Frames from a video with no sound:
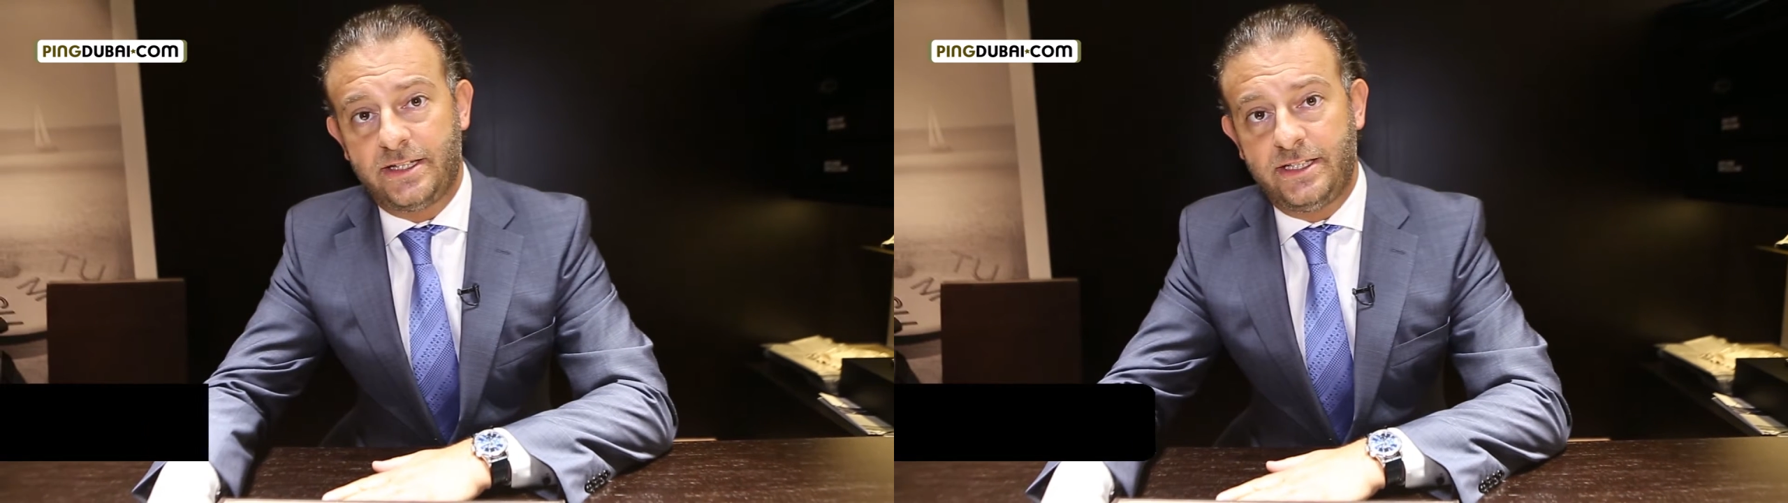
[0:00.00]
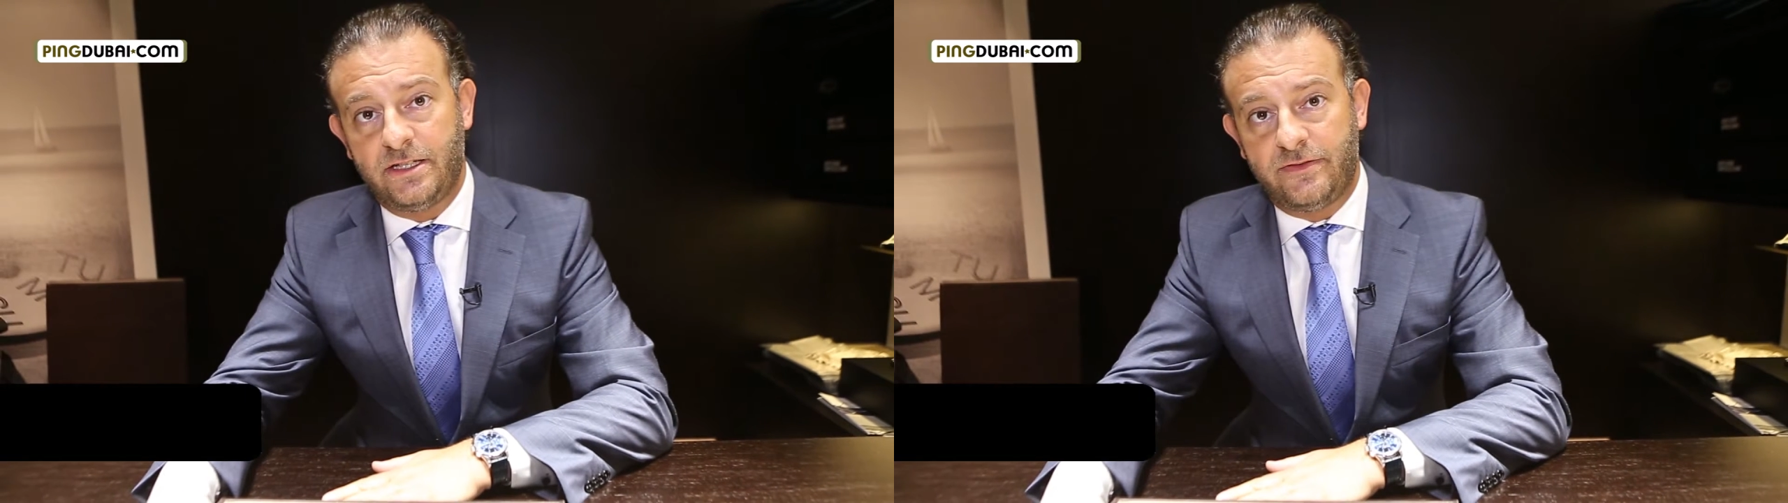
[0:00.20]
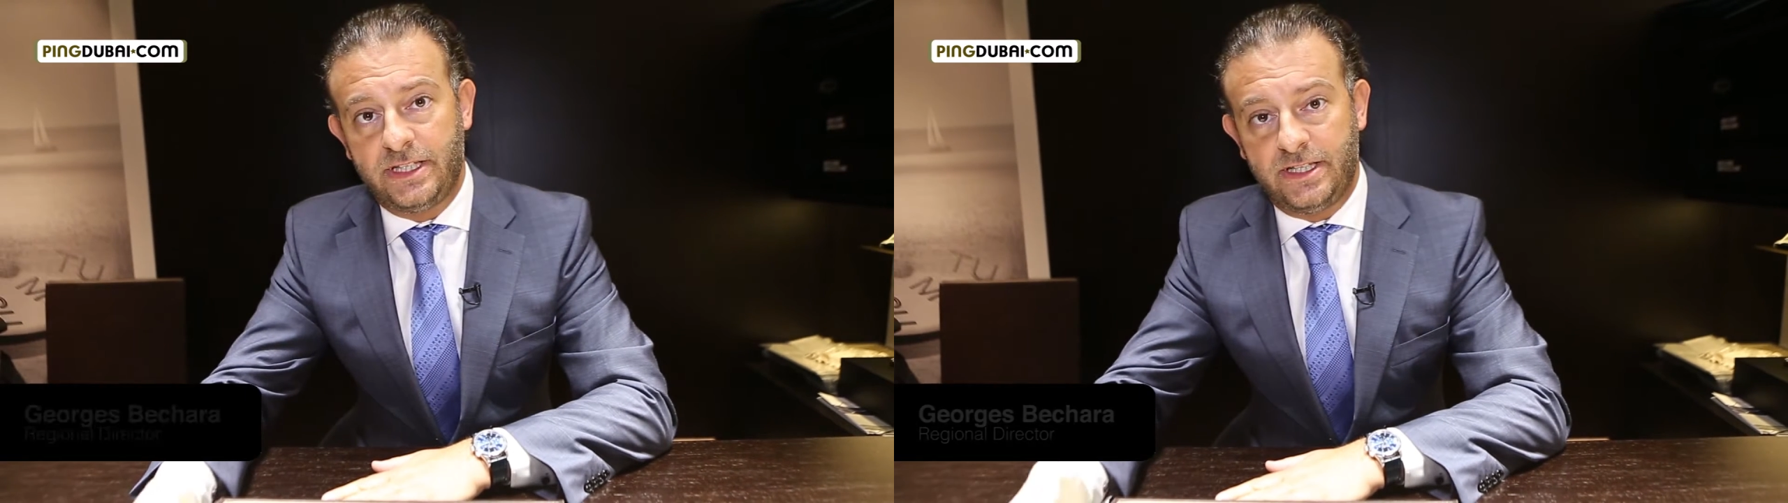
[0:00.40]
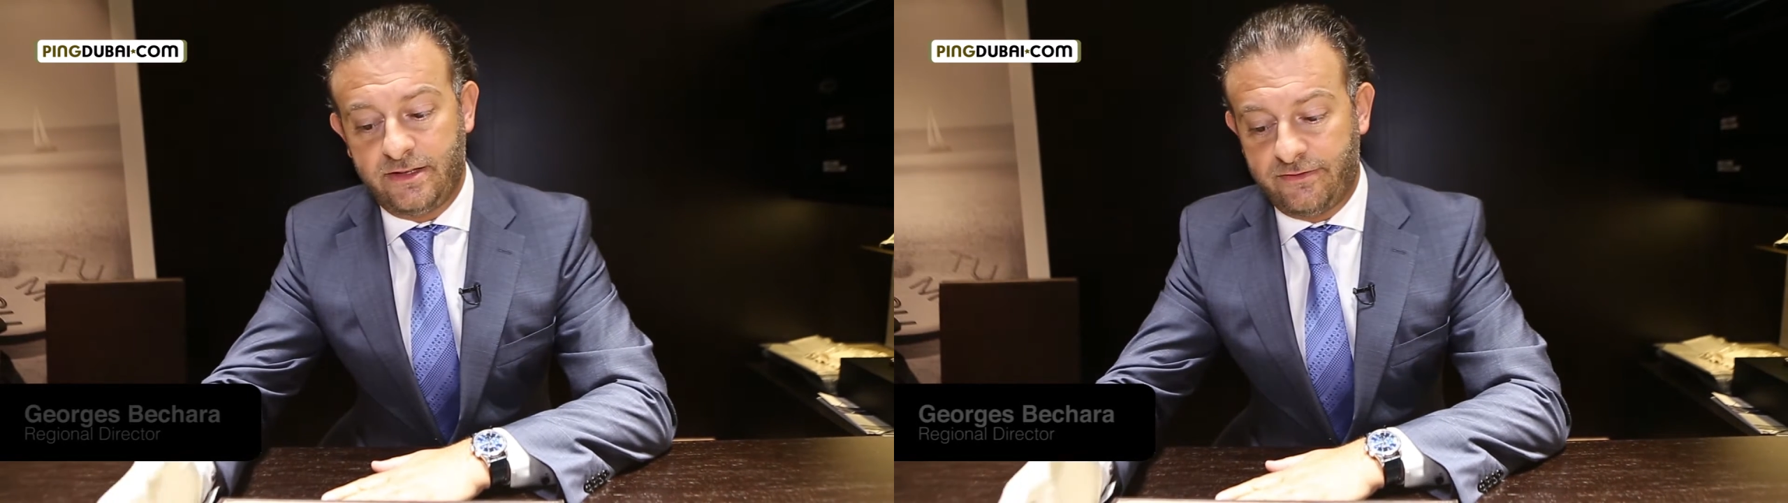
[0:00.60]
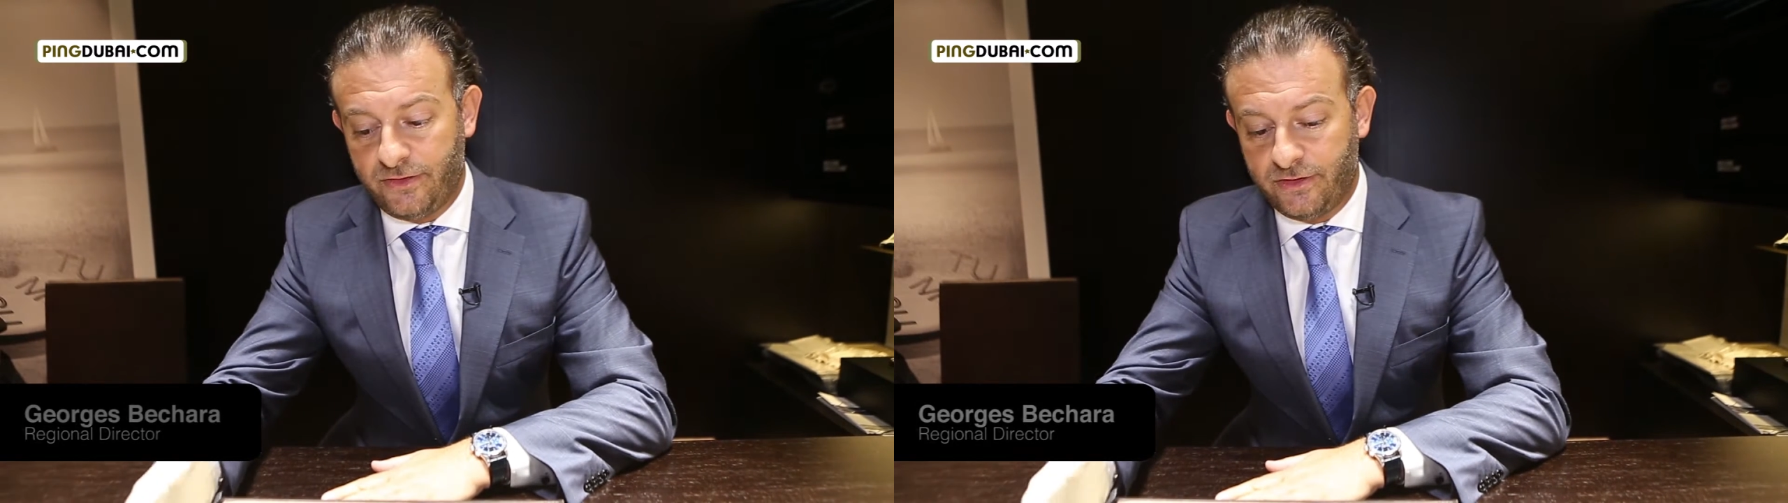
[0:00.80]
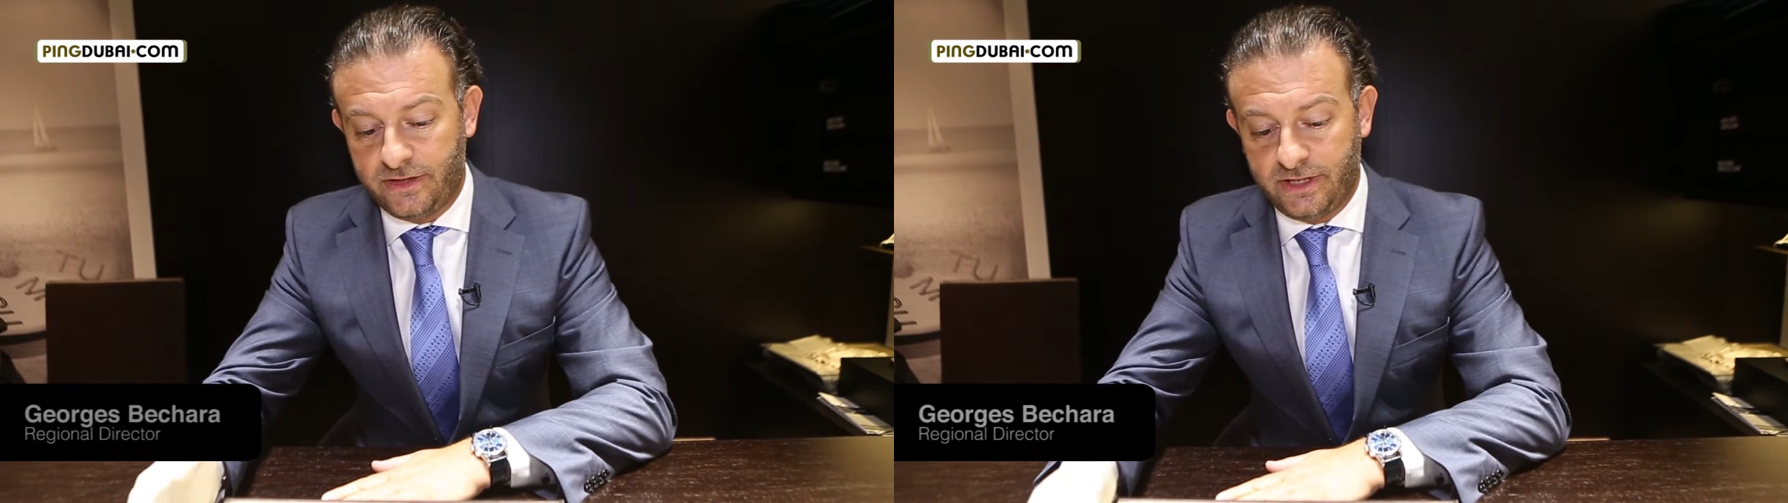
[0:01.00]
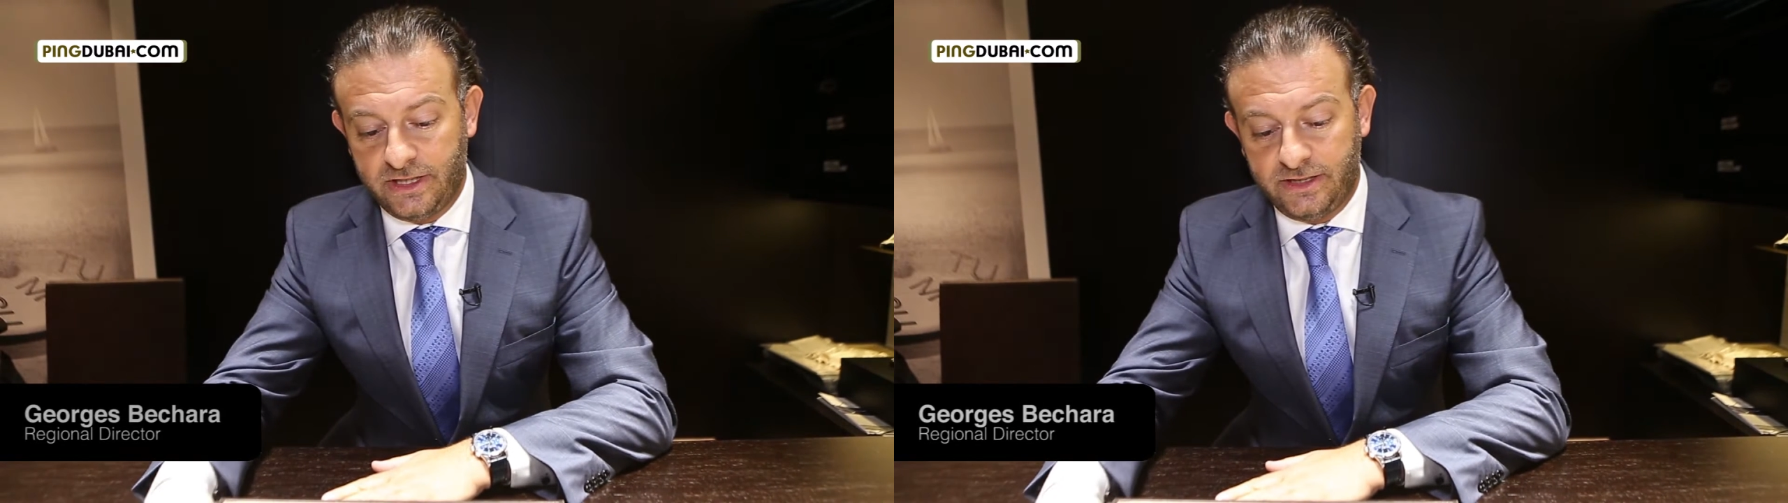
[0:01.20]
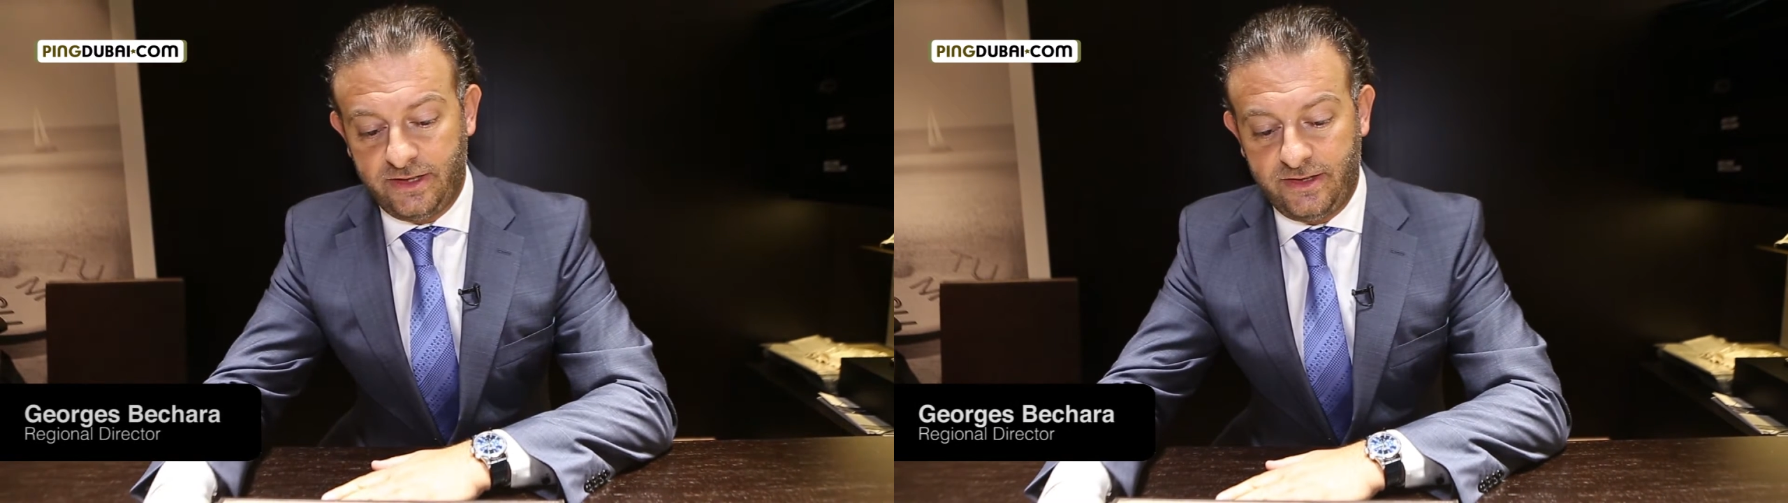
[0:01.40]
are the novelties for